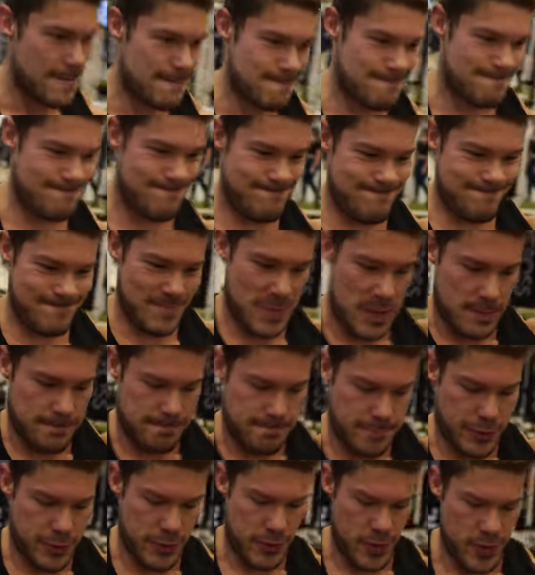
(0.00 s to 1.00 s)
So
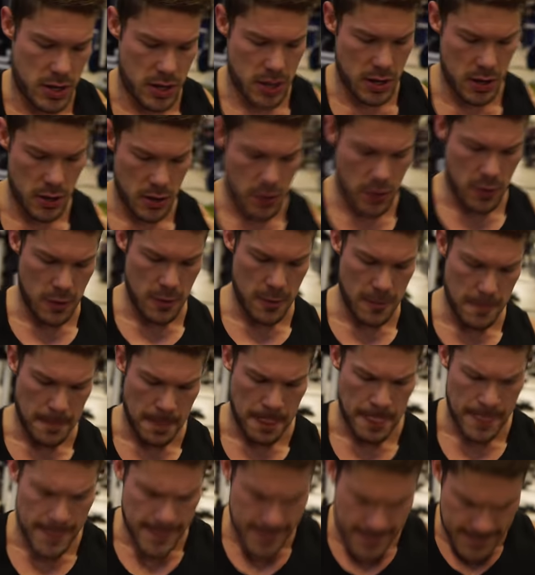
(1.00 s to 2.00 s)
personally, I
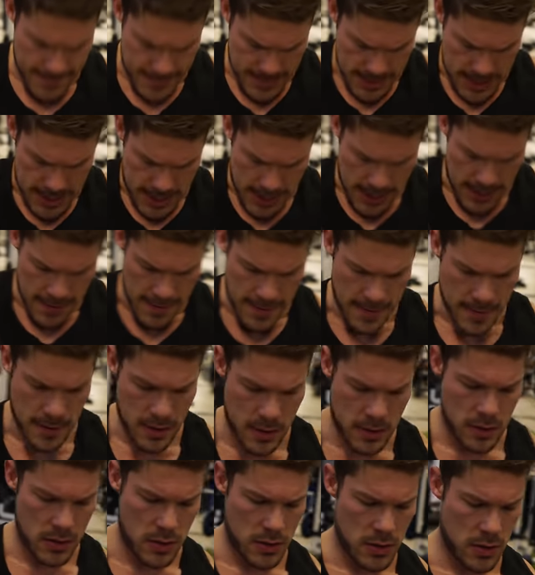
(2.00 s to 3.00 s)
always like
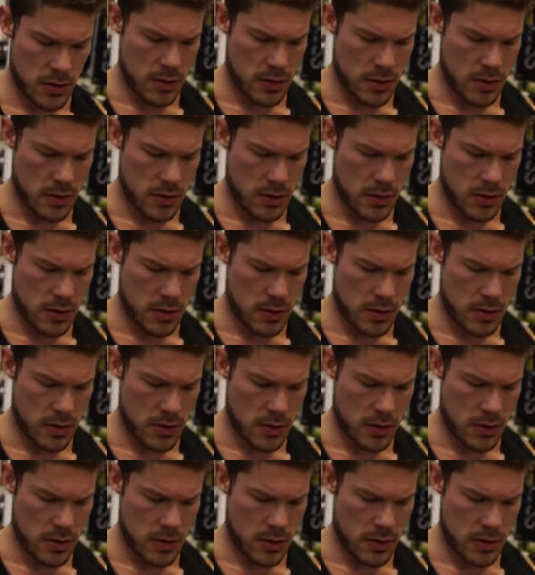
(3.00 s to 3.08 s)
doing the